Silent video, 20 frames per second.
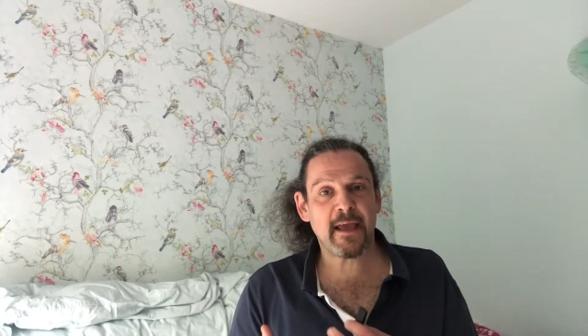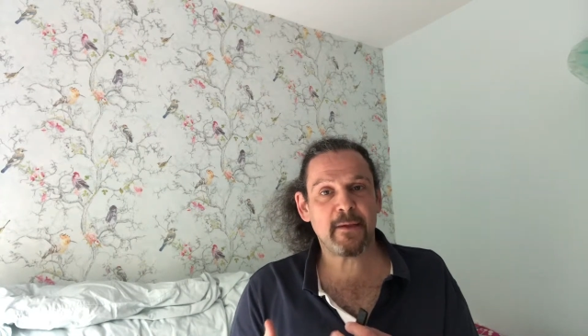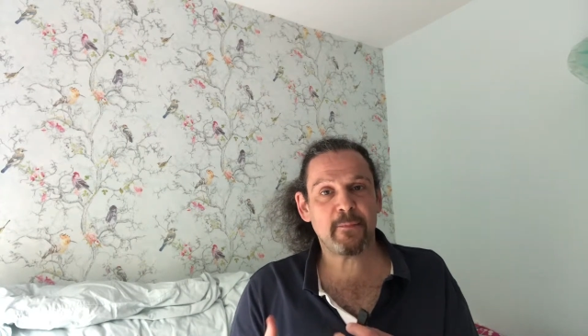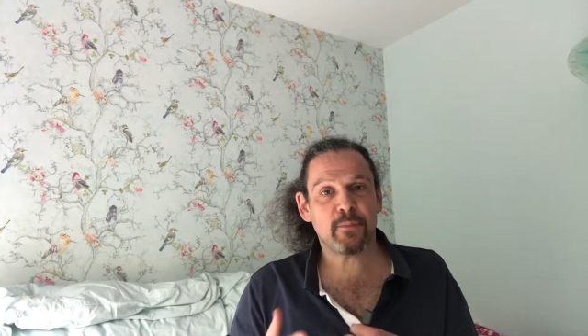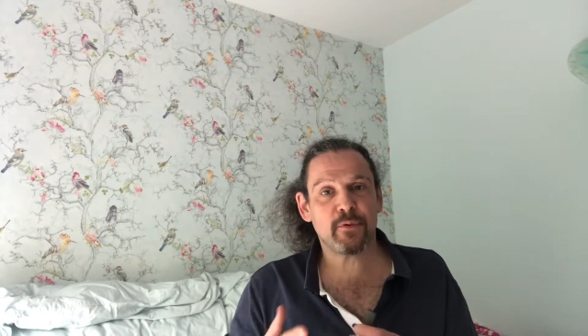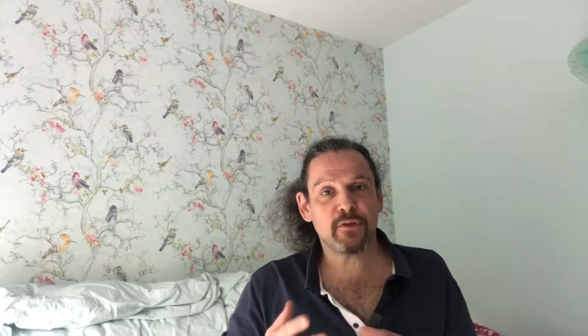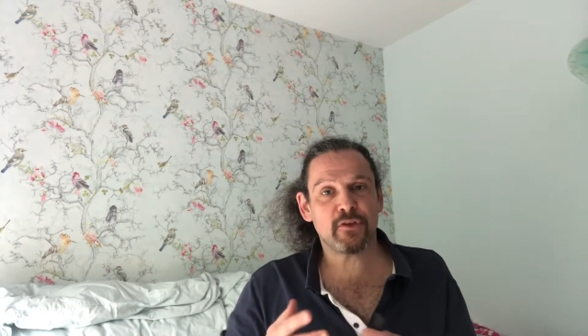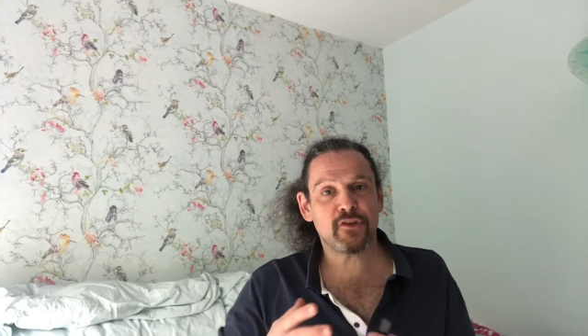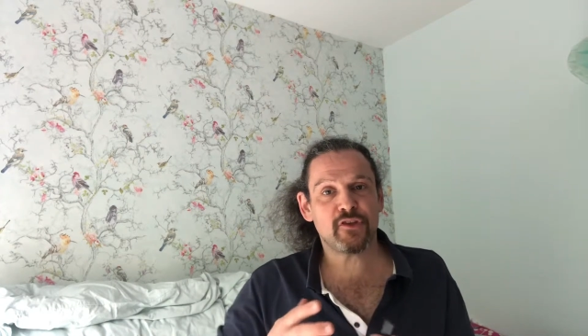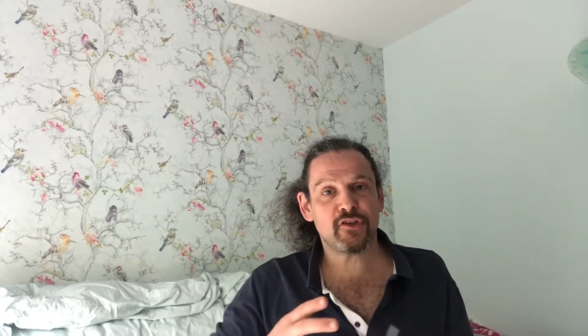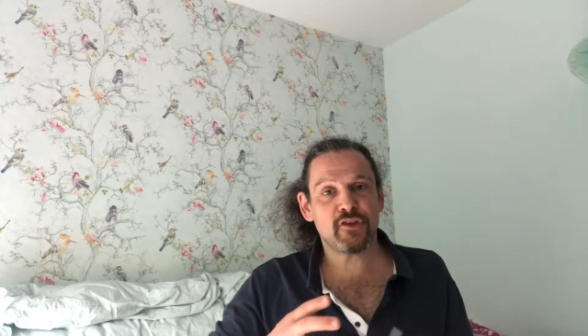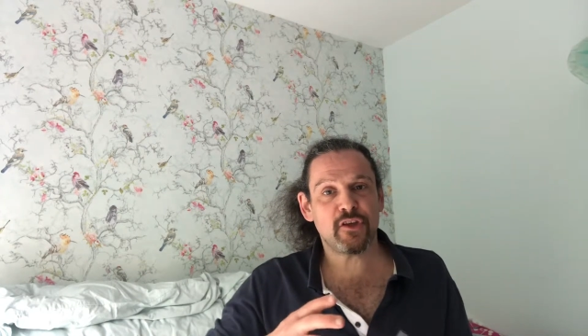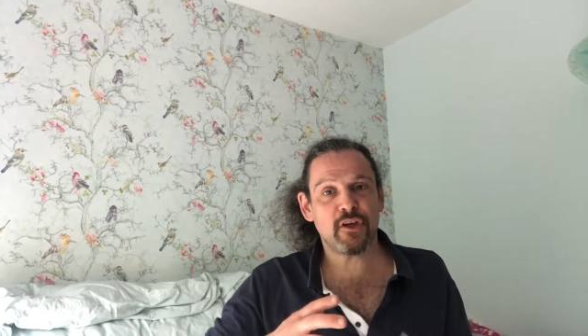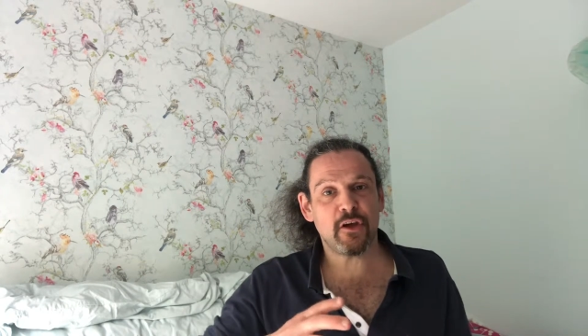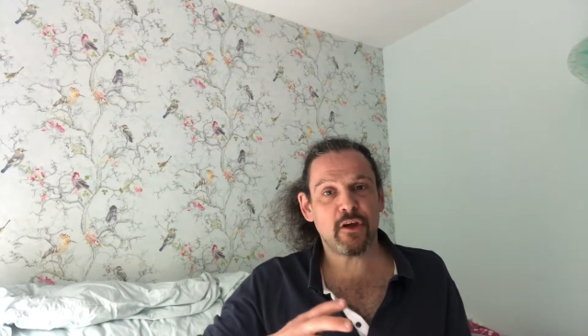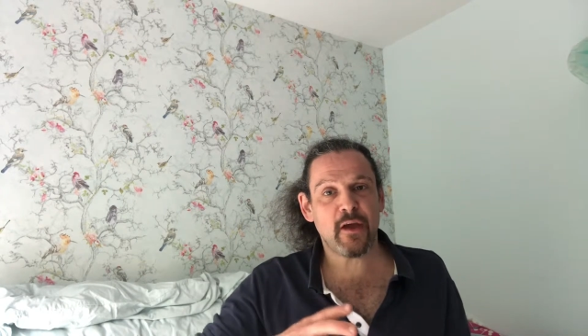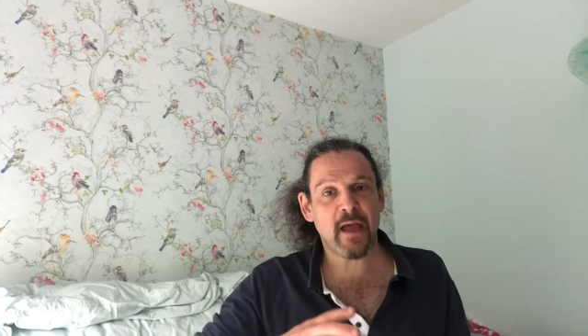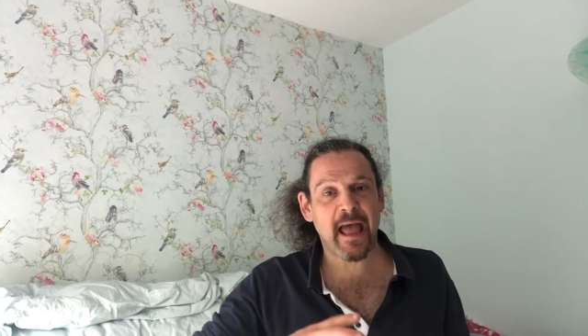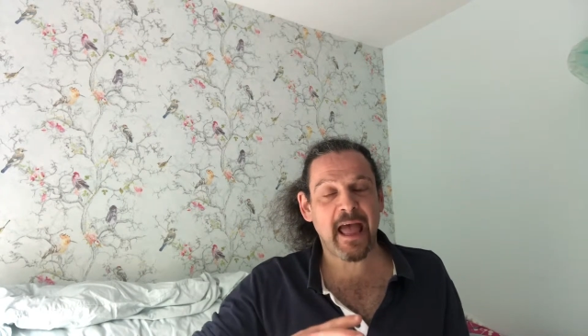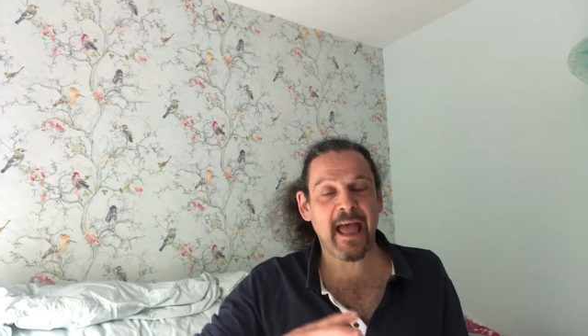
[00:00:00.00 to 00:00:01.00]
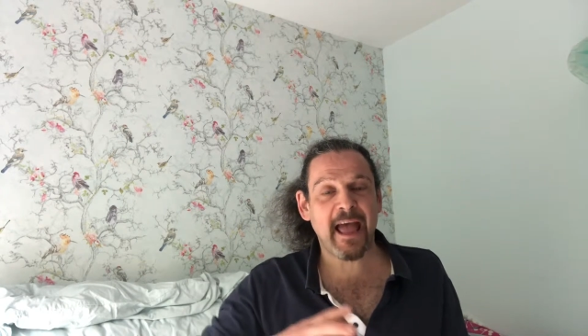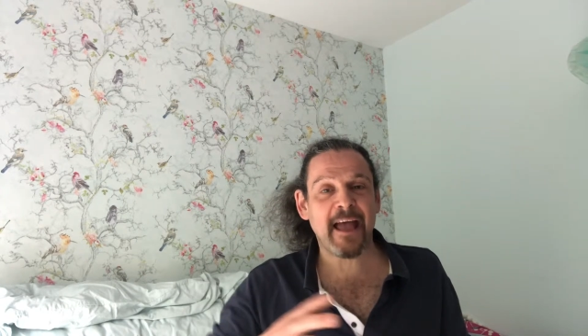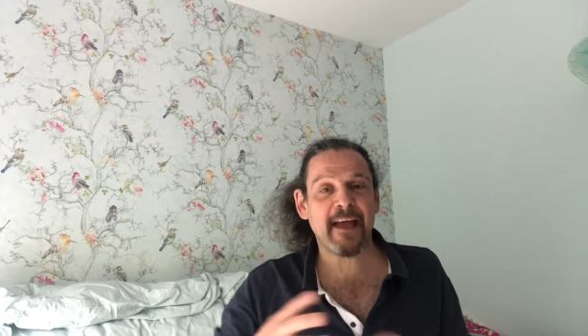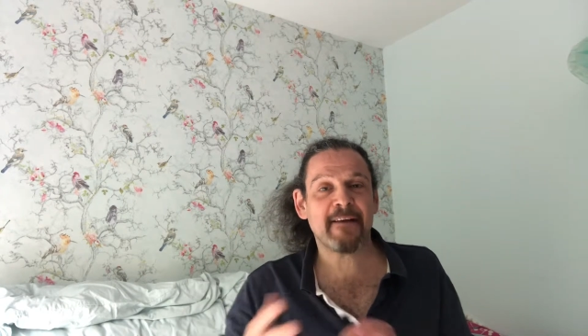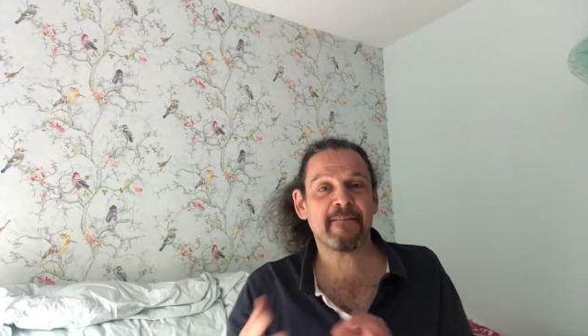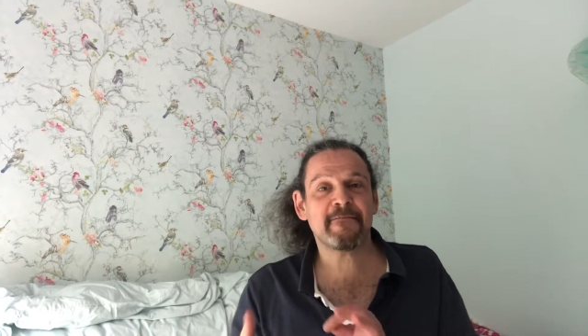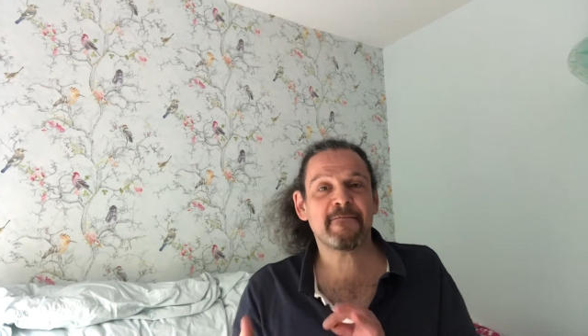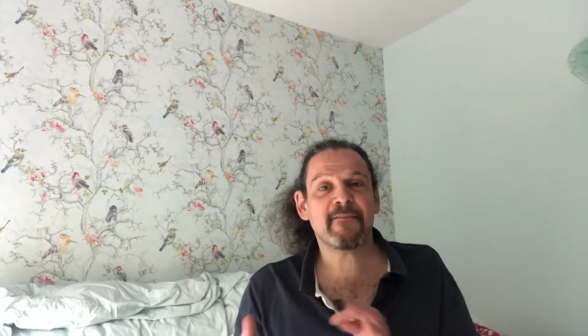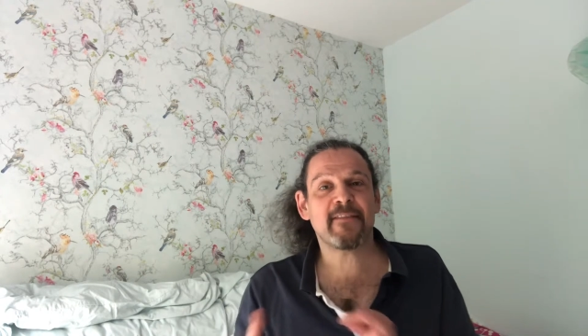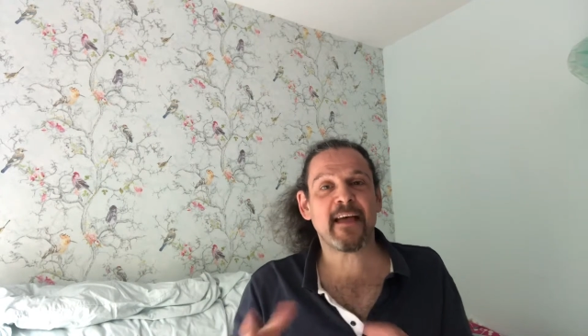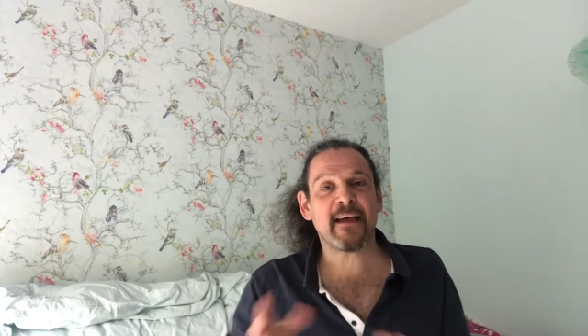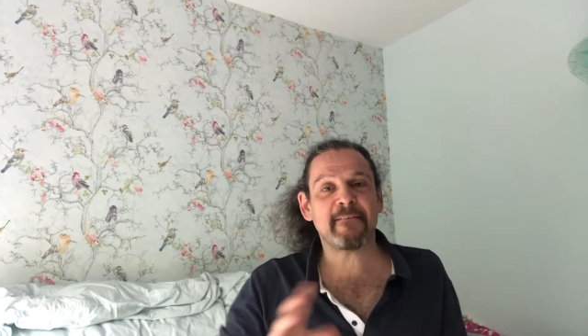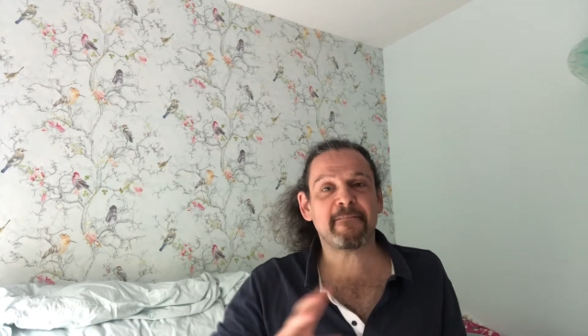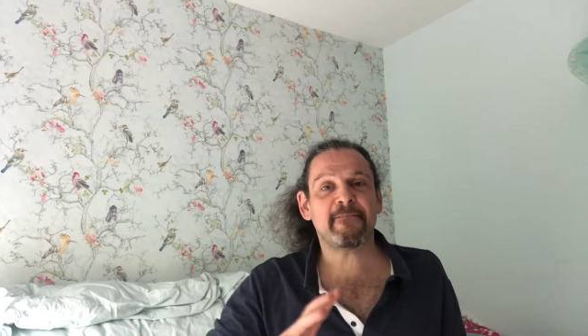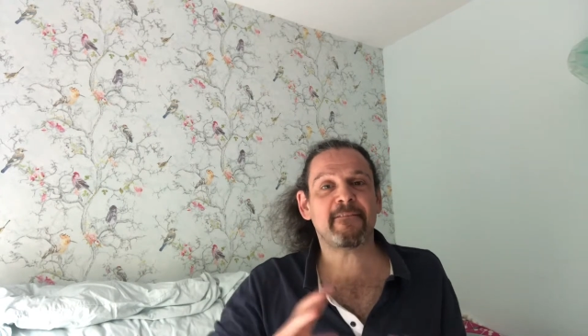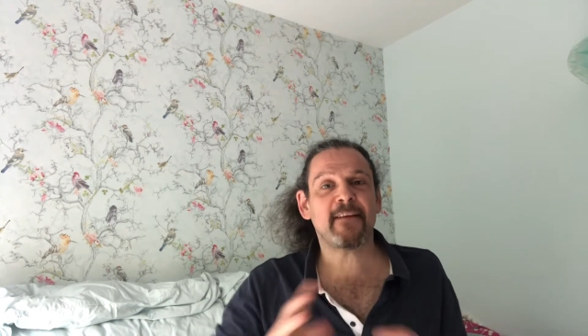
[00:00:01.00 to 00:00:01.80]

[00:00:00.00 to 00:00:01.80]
able to have that